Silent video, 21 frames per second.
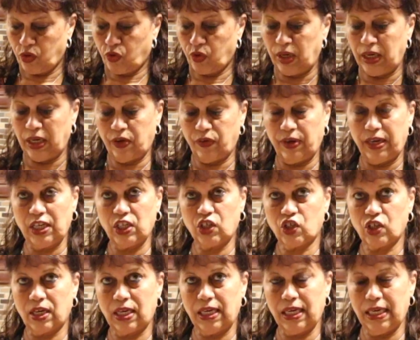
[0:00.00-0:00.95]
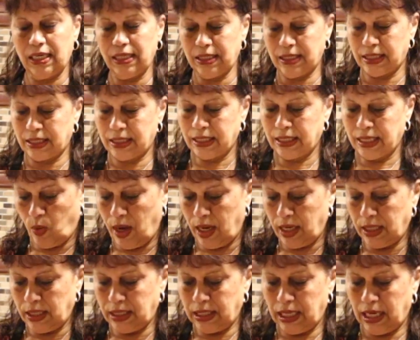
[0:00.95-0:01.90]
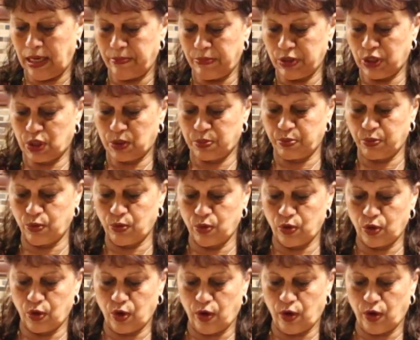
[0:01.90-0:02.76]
3 green chilies, 1 tablespoon